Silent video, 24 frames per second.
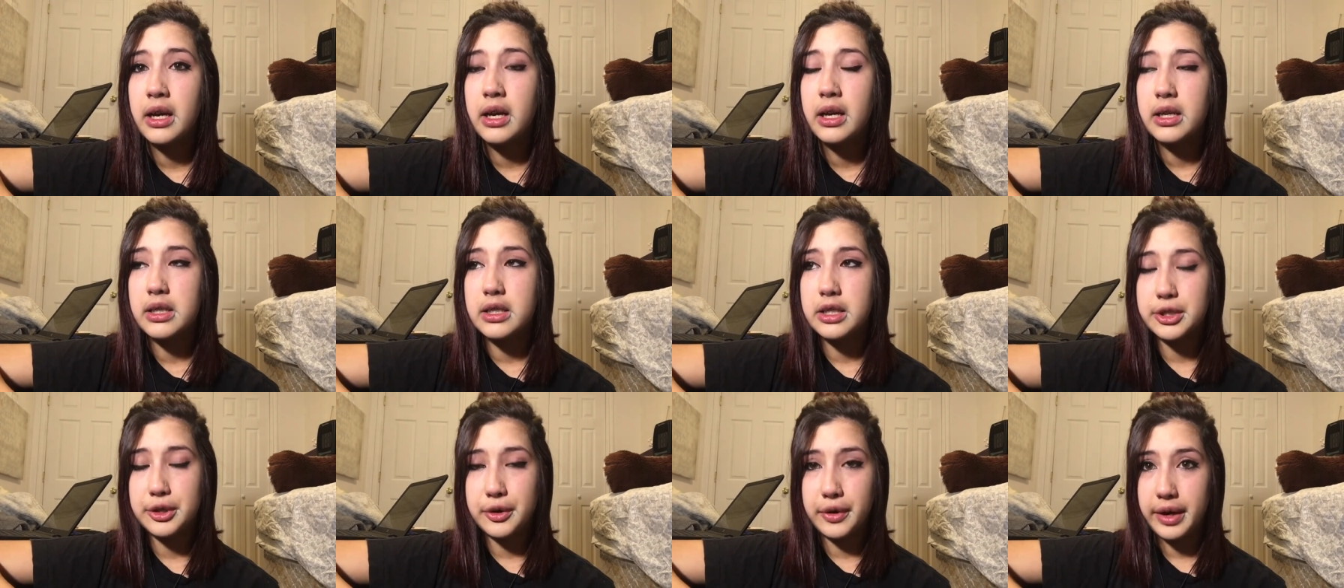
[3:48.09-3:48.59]

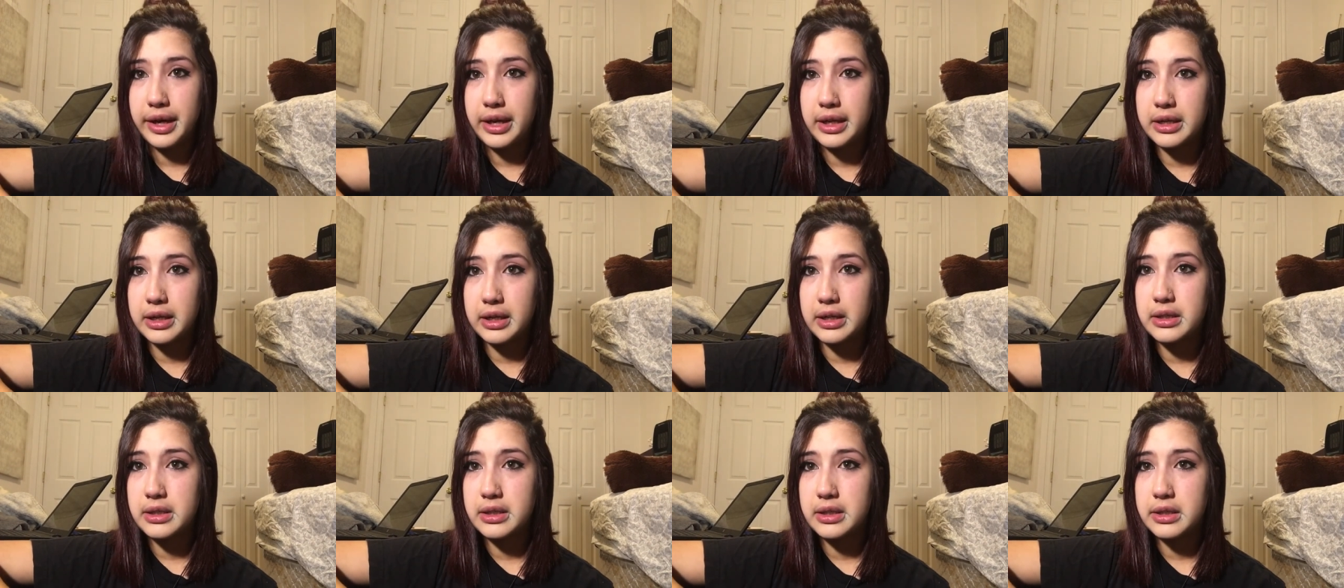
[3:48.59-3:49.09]
screened
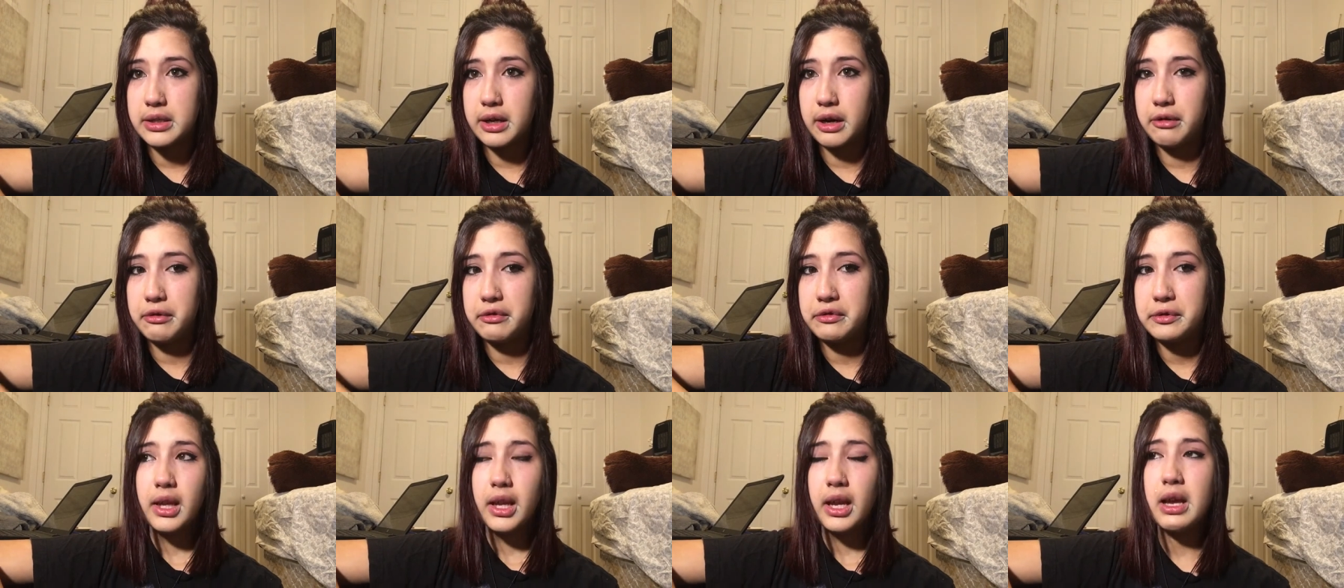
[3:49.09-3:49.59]
and
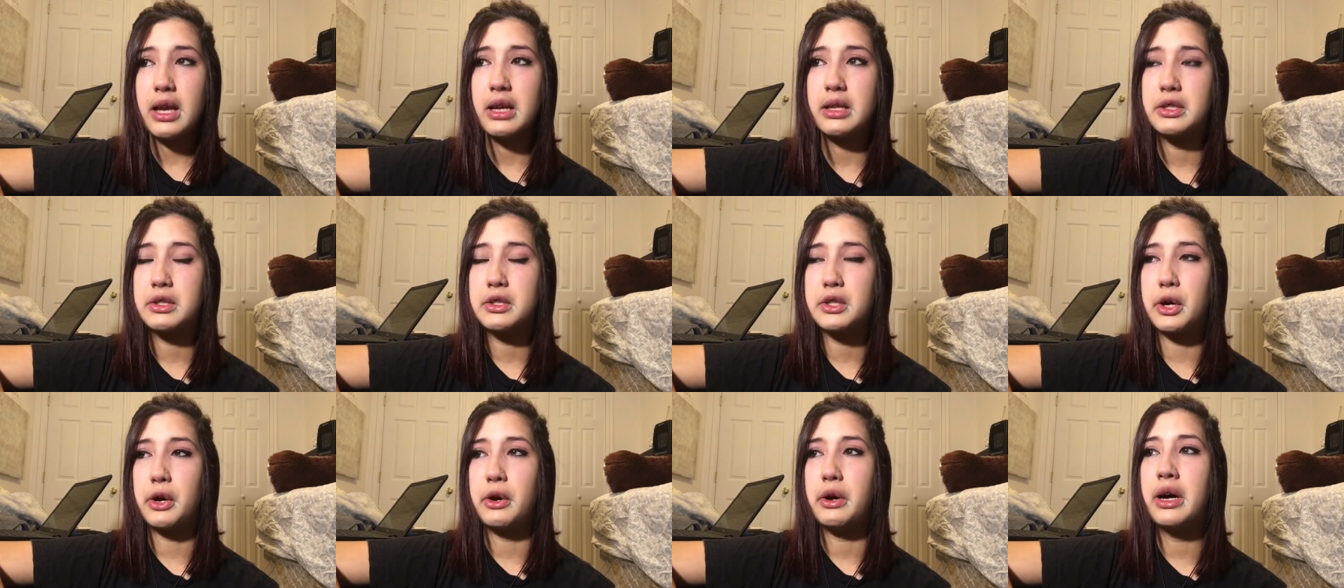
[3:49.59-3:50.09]
stuff, and
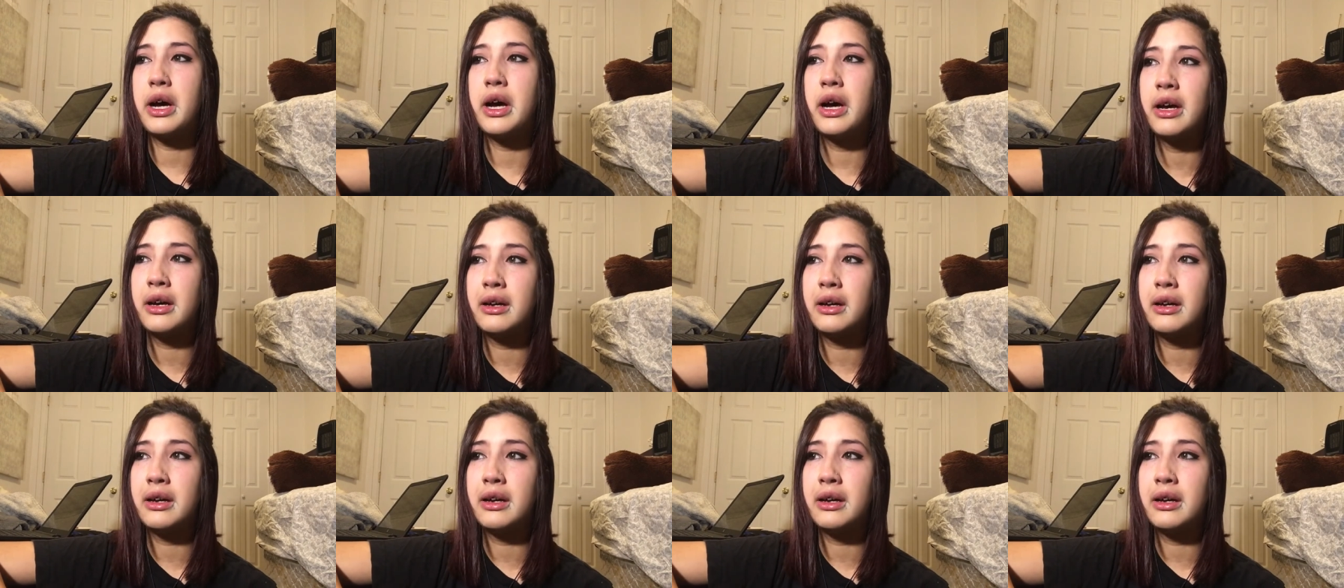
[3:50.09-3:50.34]
so